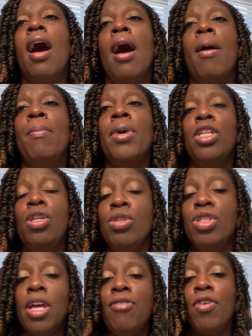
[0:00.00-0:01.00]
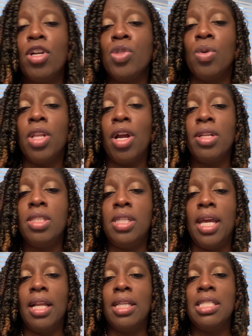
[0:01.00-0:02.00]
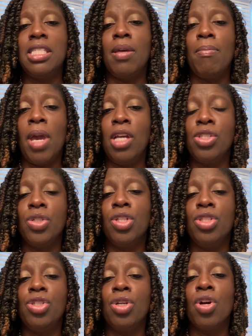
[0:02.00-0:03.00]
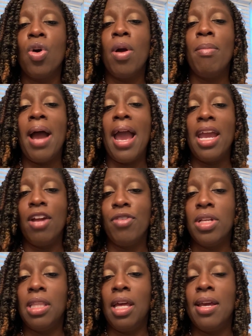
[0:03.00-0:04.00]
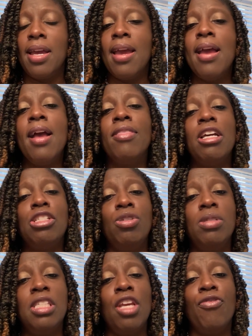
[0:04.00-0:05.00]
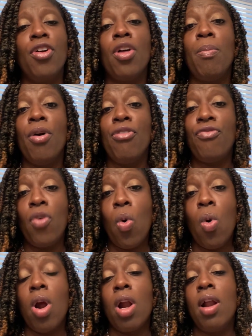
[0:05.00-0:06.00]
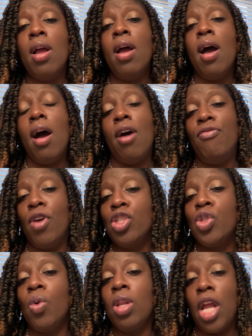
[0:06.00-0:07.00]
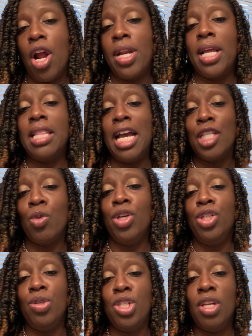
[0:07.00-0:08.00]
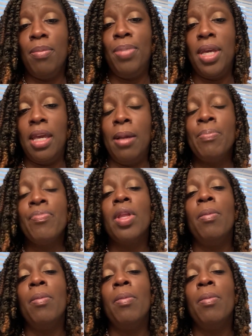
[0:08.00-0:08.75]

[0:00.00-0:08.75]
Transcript: Um, but use that virtual learning checklist to make sure that you're going by everything that you see for the before uh, virtual learning. That's where you should be.